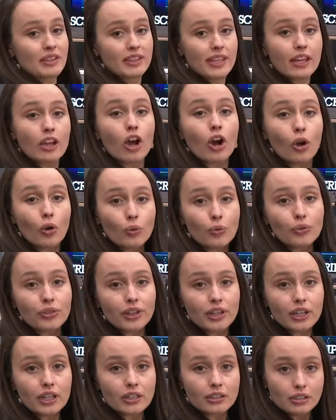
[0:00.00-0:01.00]
they own
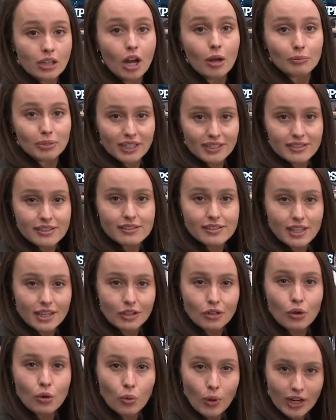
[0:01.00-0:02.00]
the complexes
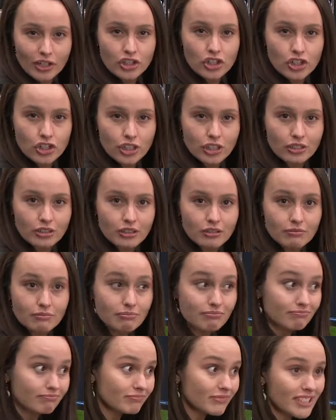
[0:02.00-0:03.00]
in question.
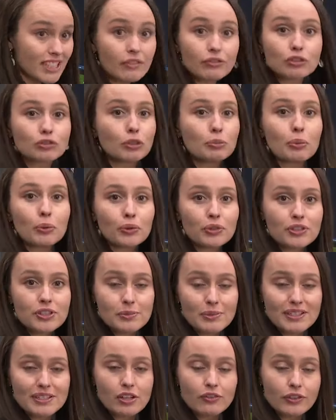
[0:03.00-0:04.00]
Several reporters,
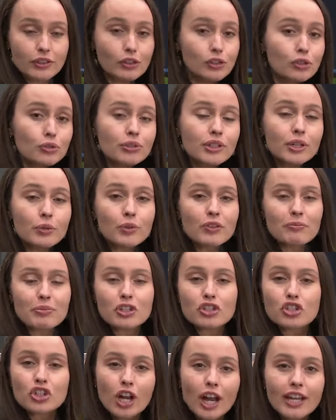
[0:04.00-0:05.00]
myself included, we've been
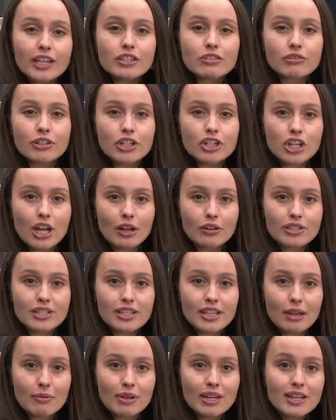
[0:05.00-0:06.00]
trying to reach out to
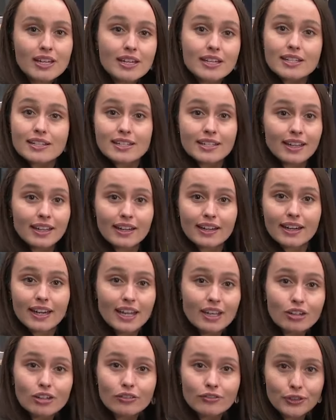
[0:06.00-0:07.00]
them to get an
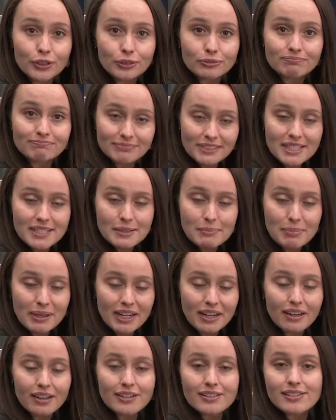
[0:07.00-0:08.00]
interview. It's
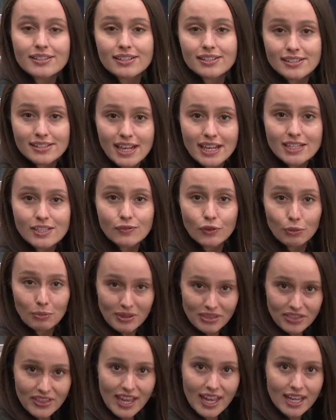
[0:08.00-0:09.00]
been unsuccessful.
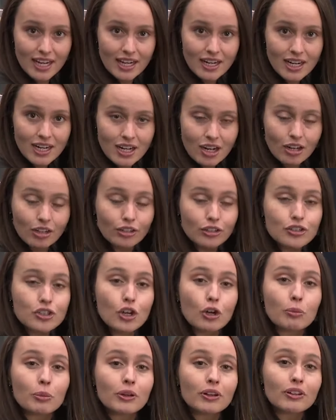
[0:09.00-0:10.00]
But then on
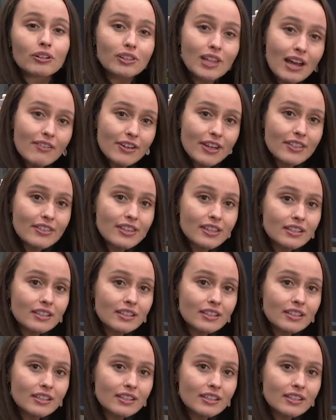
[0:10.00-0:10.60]
October 11th,